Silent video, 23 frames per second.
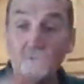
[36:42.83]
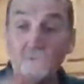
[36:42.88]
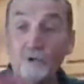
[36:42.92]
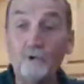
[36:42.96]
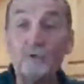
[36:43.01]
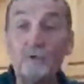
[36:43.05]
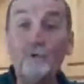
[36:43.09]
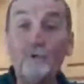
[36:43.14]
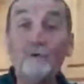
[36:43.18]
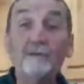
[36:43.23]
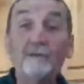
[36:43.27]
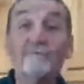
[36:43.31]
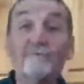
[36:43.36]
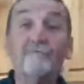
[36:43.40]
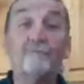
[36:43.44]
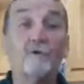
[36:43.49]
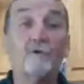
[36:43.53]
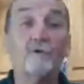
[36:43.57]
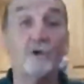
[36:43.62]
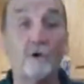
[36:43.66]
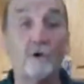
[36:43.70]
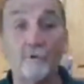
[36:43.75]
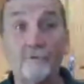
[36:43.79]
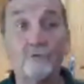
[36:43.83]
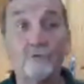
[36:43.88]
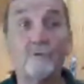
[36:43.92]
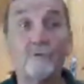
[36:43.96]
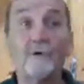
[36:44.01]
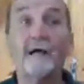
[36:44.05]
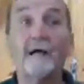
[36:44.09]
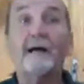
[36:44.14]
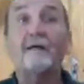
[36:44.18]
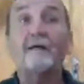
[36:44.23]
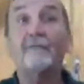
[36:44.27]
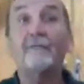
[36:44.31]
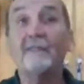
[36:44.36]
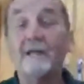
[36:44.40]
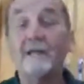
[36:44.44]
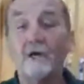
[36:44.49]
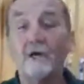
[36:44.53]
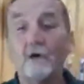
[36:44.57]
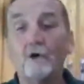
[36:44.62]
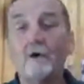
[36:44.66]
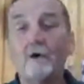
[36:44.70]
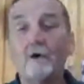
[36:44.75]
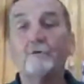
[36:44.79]
go to and fro throughout the
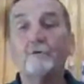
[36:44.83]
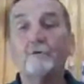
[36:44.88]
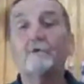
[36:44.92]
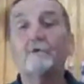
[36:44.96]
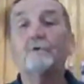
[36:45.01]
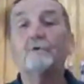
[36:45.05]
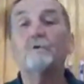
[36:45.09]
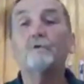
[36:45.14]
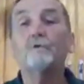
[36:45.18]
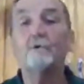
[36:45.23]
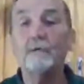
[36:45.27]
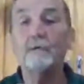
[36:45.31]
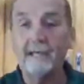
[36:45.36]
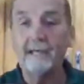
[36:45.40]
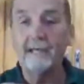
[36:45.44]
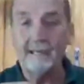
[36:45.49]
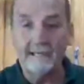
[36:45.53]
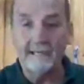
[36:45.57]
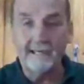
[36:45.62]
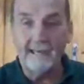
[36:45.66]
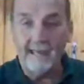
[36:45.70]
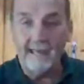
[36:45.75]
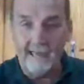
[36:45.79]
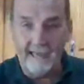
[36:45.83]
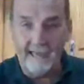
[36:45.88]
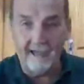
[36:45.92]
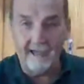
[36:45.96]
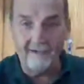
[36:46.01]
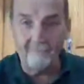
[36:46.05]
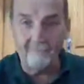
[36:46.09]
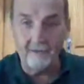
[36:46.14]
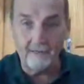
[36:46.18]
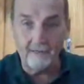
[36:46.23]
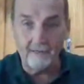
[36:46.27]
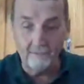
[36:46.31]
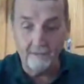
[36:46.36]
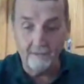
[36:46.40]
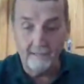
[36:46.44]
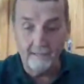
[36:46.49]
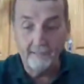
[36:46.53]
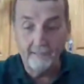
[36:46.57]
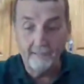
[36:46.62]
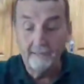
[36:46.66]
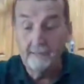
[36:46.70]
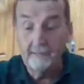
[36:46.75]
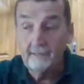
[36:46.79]
earth creating havoc,
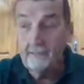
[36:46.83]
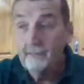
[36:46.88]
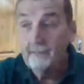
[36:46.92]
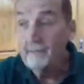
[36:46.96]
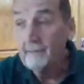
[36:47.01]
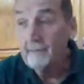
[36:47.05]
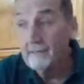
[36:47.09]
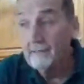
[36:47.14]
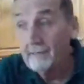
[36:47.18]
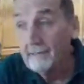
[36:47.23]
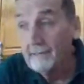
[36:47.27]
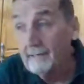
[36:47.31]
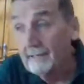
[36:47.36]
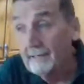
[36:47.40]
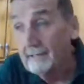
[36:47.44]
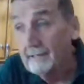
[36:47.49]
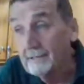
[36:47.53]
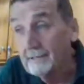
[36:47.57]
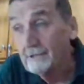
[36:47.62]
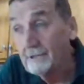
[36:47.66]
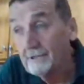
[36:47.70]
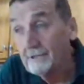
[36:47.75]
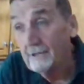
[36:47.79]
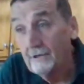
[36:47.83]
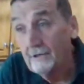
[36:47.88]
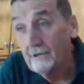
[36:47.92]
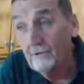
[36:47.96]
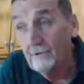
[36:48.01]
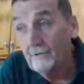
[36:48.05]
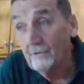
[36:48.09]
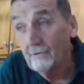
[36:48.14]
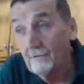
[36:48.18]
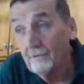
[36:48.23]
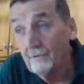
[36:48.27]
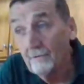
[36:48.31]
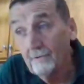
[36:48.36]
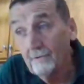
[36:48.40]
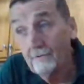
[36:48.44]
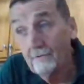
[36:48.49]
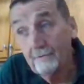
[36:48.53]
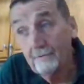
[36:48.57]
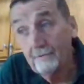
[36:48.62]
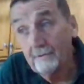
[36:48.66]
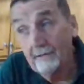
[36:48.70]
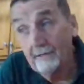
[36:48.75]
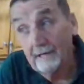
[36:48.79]
right? And so
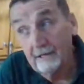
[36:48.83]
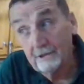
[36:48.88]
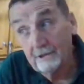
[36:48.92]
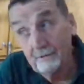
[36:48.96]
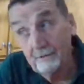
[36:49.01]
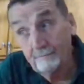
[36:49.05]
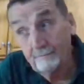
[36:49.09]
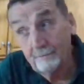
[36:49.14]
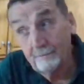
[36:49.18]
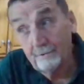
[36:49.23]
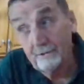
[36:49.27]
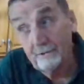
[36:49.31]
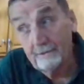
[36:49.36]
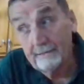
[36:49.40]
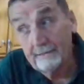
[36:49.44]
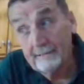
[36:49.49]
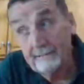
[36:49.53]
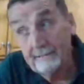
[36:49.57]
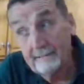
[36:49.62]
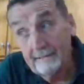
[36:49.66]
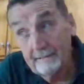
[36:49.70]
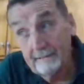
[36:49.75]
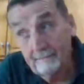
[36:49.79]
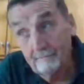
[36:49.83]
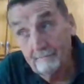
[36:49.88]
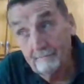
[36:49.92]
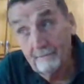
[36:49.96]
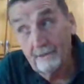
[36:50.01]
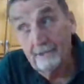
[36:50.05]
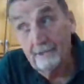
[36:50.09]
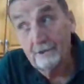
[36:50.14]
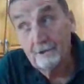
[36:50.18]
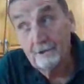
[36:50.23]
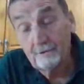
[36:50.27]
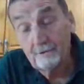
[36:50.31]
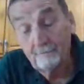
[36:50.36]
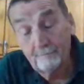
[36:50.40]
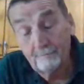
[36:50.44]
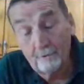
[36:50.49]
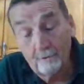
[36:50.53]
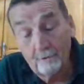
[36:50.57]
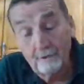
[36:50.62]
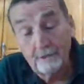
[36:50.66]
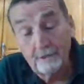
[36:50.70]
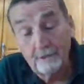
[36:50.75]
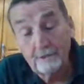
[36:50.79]
that's pretty much
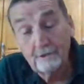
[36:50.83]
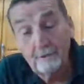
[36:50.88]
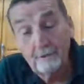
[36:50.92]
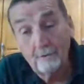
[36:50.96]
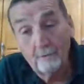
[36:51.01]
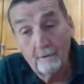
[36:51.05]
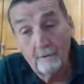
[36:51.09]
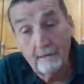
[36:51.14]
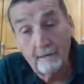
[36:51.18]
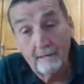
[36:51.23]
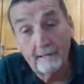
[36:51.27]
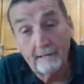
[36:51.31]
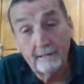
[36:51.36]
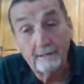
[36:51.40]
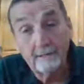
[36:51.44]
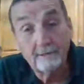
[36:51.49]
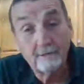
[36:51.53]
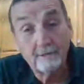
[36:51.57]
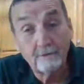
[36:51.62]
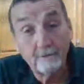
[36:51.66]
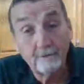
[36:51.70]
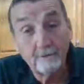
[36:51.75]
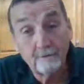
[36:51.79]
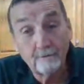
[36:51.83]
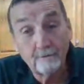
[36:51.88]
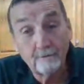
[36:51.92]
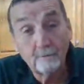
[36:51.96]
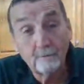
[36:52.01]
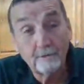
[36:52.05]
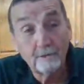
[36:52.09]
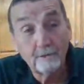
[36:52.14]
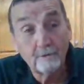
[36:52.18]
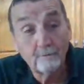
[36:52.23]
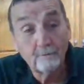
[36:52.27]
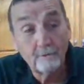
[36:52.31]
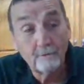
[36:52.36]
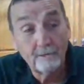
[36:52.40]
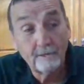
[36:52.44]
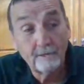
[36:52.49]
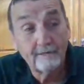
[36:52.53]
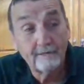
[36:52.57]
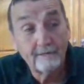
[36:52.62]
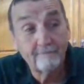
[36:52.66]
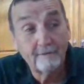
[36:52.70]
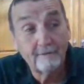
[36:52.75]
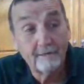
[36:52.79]
points the way to where we're
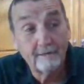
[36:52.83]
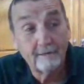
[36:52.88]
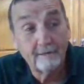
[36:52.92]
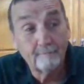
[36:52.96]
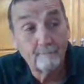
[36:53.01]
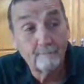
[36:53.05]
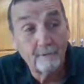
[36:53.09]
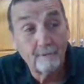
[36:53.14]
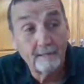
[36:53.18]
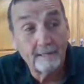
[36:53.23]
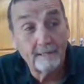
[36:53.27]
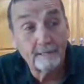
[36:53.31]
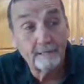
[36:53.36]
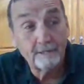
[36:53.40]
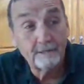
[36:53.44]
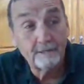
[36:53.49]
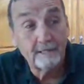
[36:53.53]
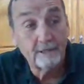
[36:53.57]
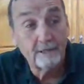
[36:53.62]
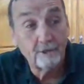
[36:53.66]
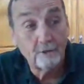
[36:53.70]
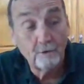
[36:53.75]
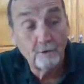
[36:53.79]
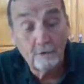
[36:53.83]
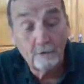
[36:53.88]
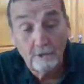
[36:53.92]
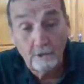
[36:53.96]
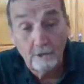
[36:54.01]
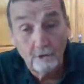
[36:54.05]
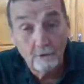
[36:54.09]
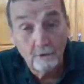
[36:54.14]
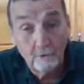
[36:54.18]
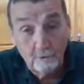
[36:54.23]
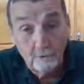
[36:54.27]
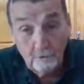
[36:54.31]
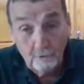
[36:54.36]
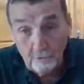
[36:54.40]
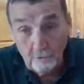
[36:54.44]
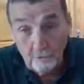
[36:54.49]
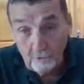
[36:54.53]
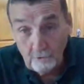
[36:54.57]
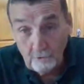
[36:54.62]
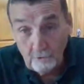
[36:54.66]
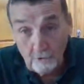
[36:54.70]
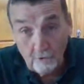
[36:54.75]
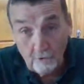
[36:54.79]
living in a place that you can lose your
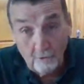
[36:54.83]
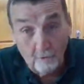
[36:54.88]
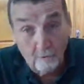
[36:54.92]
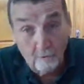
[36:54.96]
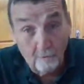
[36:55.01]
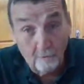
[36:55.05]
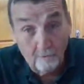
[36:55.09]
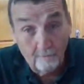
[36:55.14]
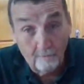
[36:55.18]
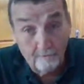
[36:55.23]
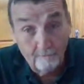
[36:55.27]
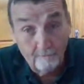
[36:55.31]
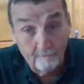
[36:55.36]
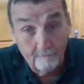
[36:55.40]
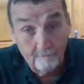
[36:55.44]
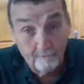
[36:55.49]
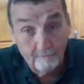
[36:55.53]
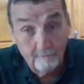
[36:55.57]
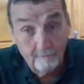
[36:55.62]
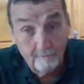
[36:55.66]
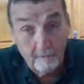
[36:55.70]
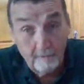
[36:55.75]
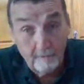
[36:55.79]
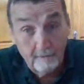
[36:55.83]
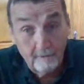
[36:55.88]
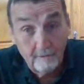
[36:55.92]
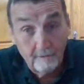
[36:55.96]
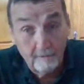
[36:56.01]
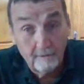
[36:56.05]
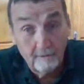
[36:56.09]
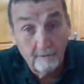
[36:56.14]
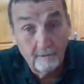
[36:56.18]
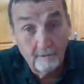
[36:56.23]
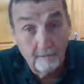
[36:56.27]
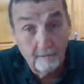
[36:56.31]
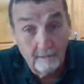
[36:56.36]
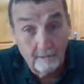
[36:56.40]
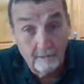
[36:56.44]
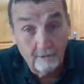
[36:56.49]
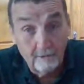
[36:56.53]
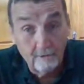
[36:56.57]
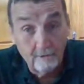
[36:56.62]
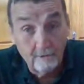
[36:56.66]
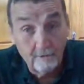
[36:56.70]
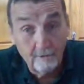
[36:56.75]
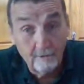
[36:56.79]
soul
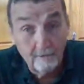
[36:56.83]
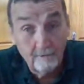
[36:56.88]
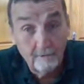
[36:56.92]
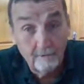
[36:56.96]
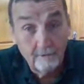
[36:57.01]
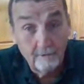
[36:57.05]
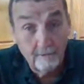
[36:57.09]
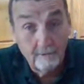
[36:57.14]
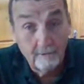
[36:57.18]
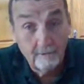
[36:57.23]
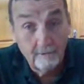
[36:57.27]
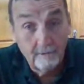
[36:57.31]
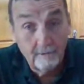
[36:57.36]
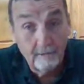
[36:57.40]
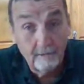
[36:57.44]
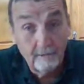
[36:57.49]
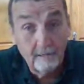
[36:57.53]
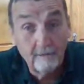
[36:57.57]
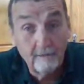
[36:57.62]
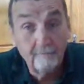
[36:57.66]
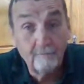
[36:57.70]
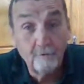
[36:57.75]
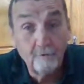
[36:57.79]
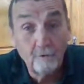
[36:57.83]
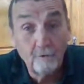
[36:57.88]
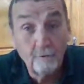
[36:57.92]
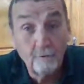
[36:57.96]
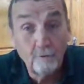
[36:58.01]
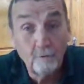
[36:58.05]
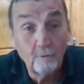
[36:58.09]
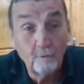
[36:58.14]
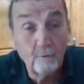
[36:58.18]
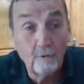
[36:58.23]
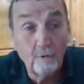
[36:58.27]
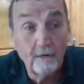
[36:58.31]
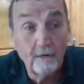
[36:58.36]
here if you